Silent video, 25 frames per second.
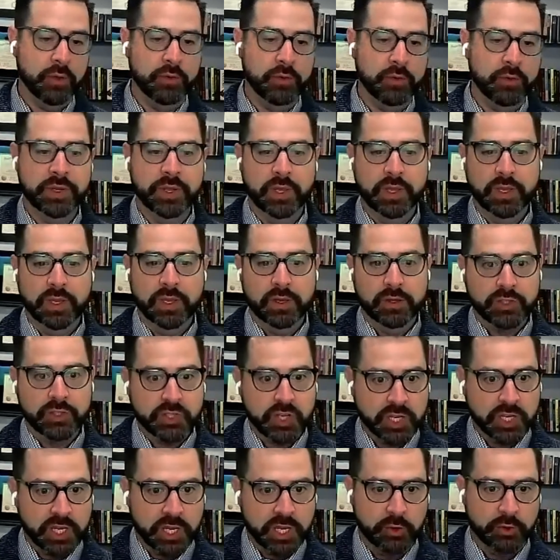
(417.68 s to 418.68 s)
around
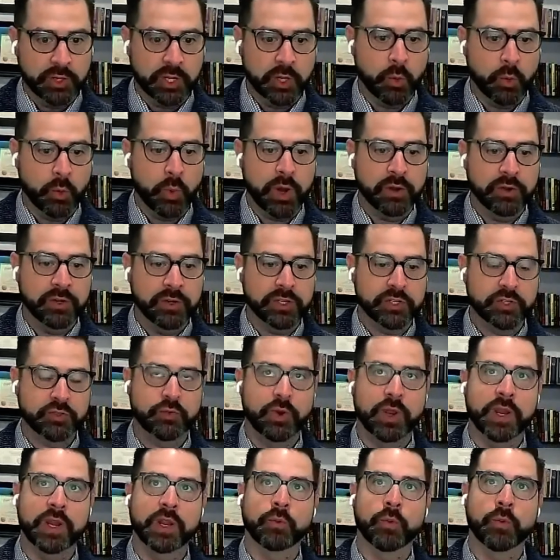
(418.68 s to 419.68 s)
security
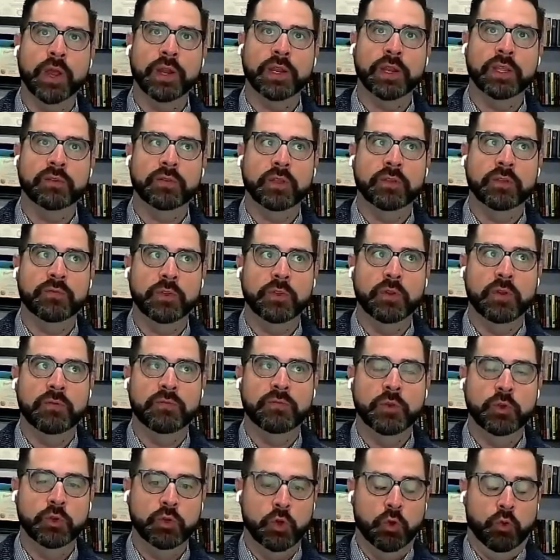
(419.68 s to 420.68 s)
awareness training, right?
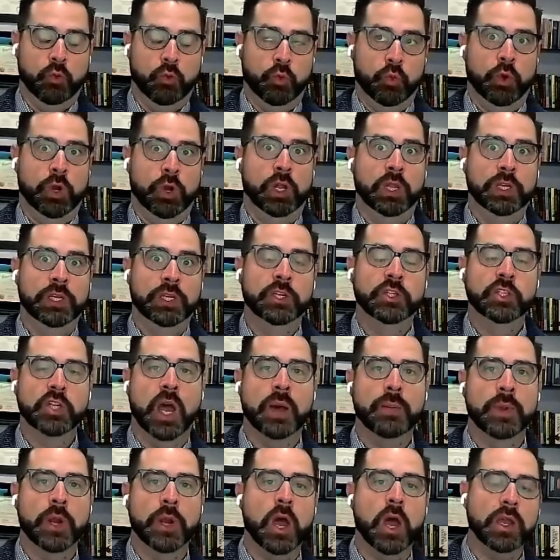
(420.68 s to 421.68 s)
If you do a
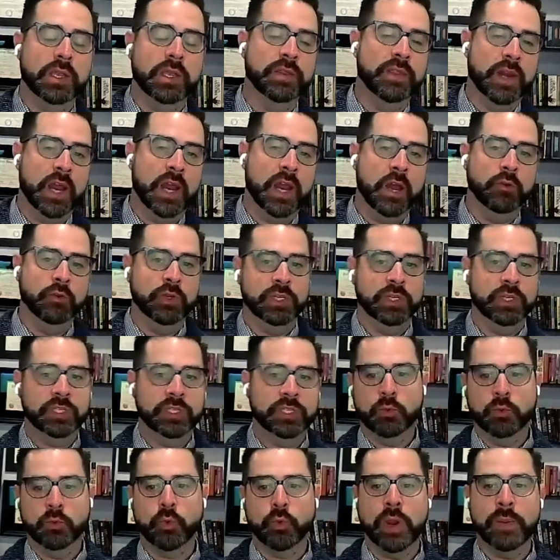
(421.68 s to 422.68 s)
really good job of knocking that
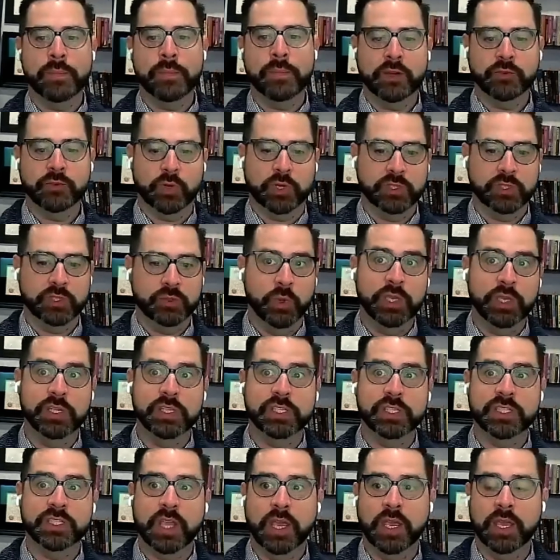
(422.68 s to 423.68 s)
out, you get some great
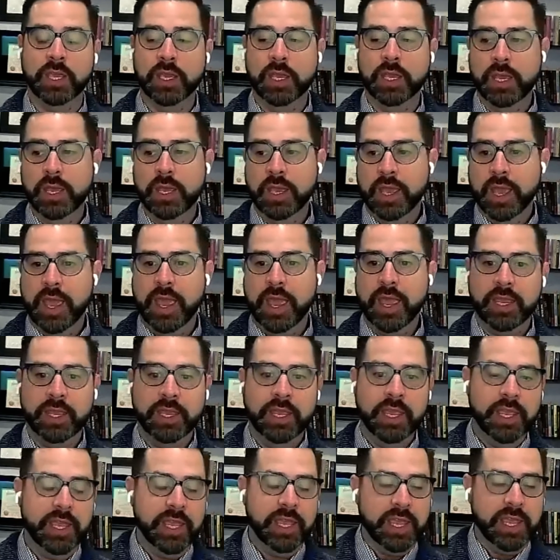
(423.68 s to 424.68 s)
metrics. We can say,
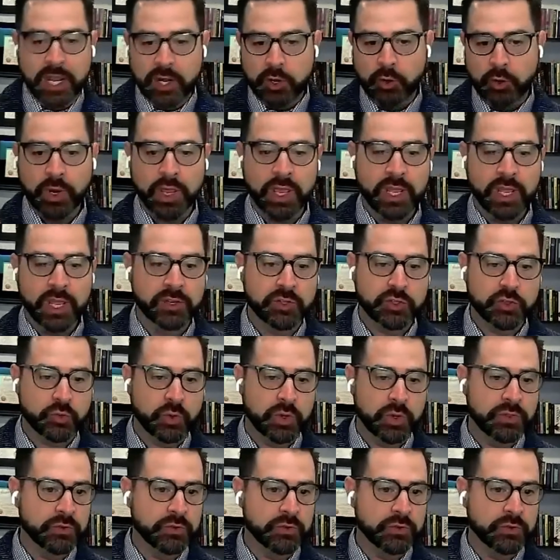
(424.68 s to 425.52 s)
hey, in our